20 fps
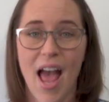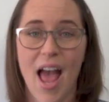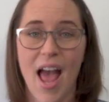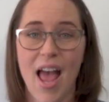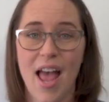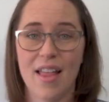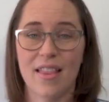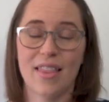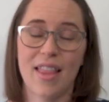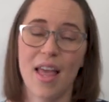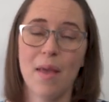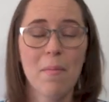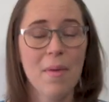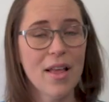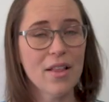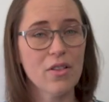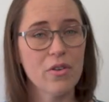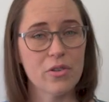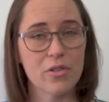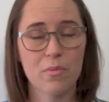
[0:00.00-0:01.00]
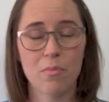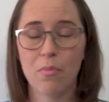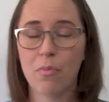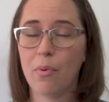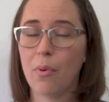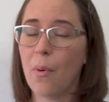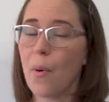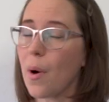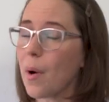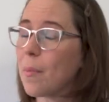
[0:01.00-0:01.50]
And they make those
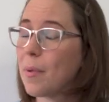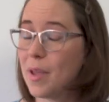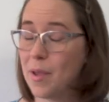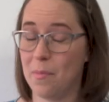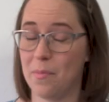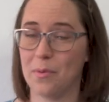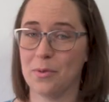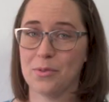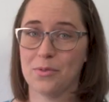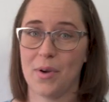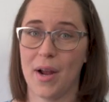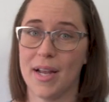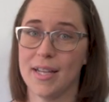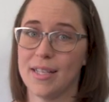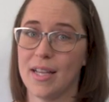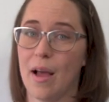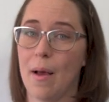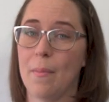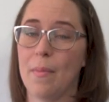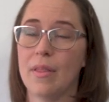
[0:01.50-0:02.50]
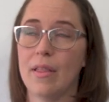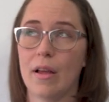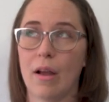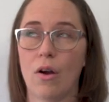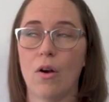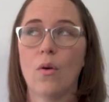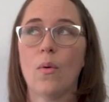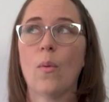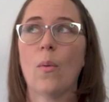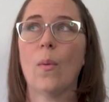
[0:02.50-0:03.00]
poor people dress up in the
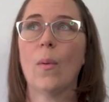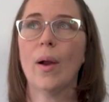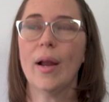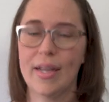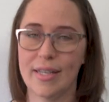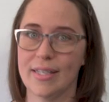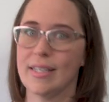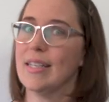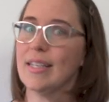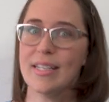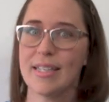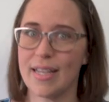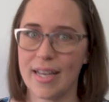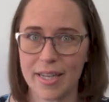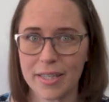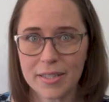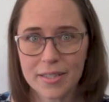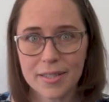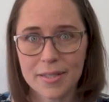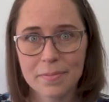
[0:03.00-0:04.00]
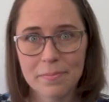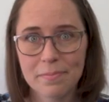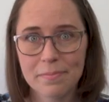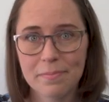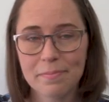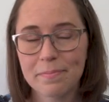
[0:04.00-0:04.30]
craziest things.